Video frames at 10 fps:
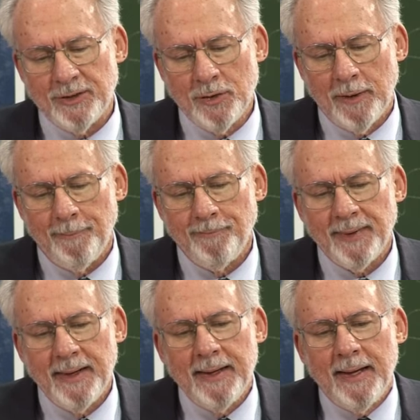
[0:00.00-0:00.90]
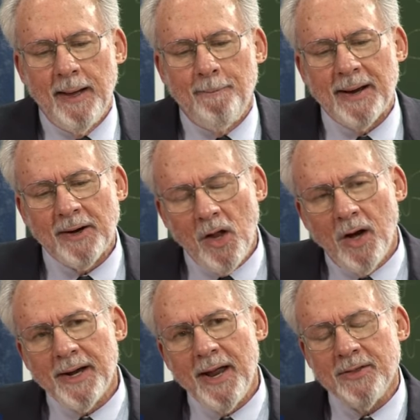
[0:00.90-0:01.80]
at Qum. But
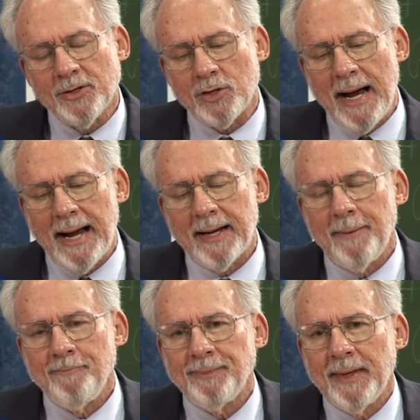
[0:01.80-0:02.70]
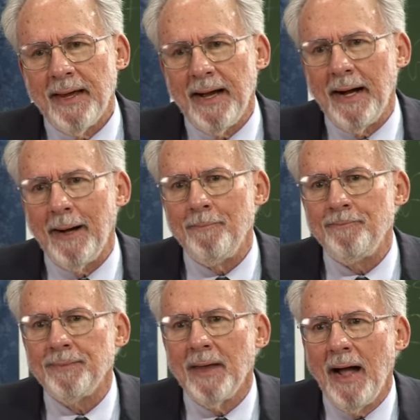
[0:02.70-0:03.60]
along another track,
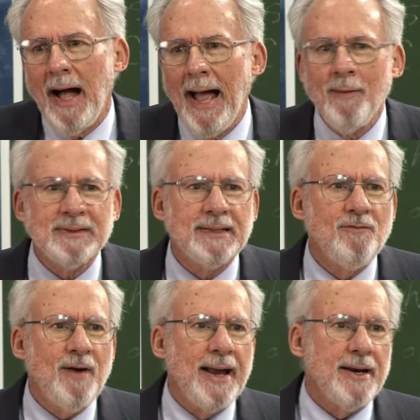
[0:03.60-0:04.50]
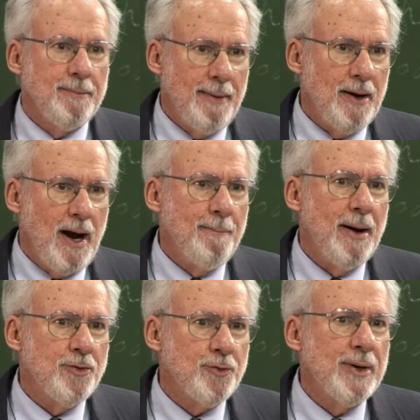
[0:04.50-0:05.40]
I was invited
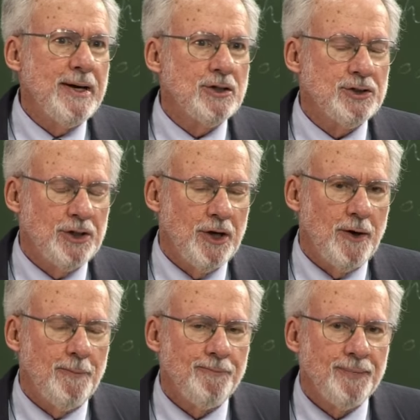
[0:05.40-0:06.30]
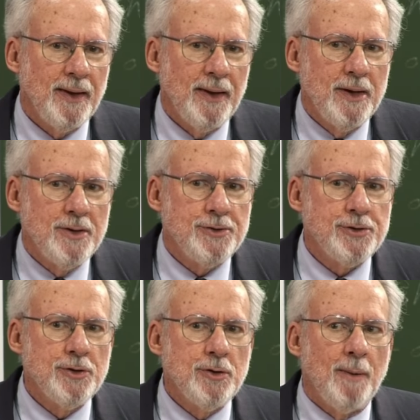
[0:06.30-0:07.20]
about 3 years ago
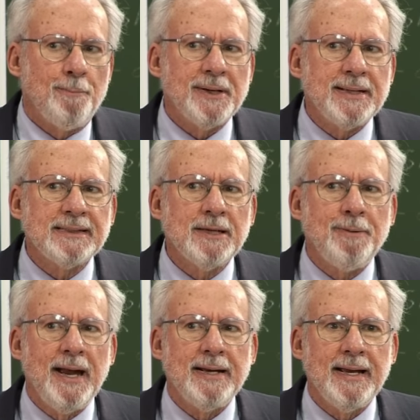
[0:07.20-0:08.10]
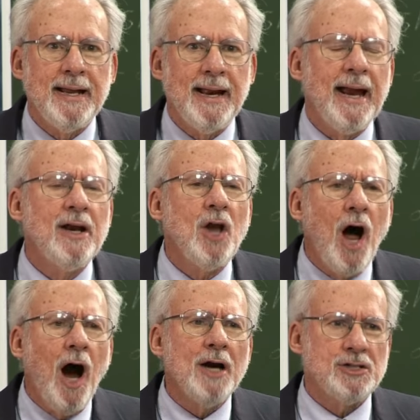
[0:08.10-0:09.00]
to participate in a
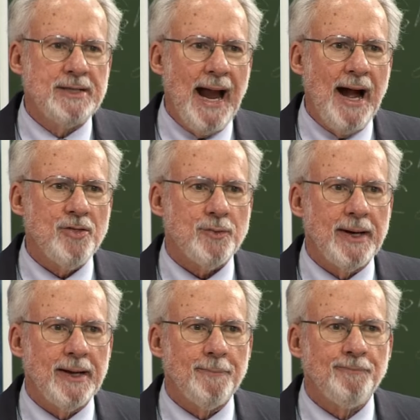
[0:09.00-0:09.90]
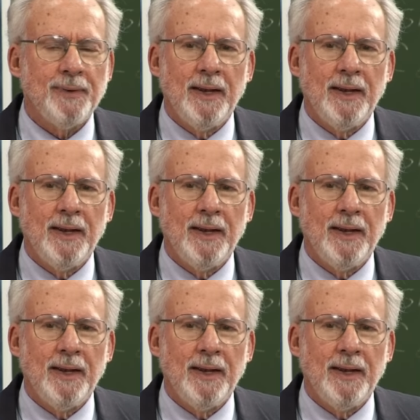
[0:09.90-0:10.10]
large gathering